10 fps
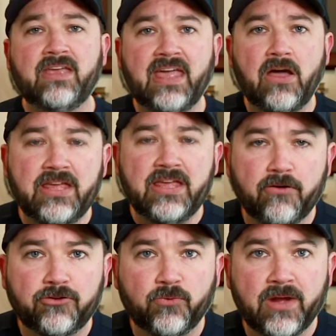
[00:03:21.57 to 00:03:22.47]
the county
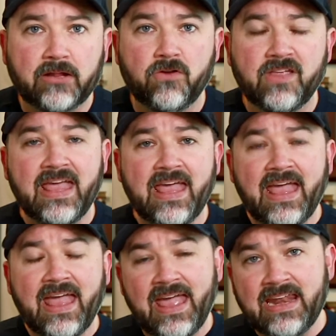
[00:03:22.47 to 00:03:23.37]
health directors,
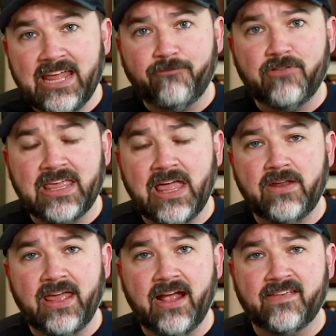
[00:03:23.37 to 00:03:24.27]
and if the
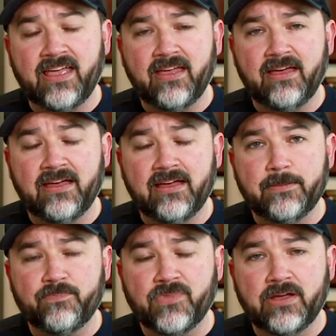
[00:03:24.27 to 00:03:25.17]
county has a
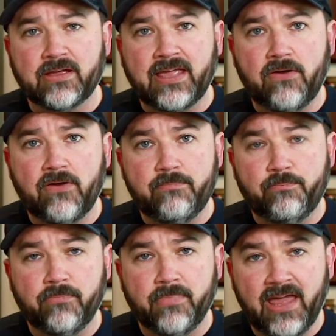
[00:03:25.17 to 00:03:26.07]
county
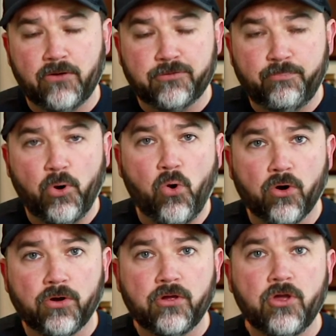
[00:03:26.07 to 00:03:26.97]
health
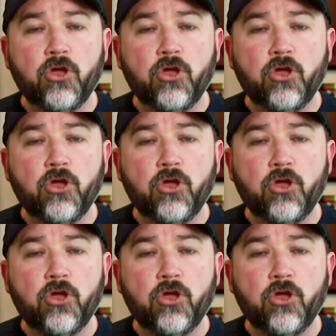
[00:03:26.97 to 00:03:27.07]
board,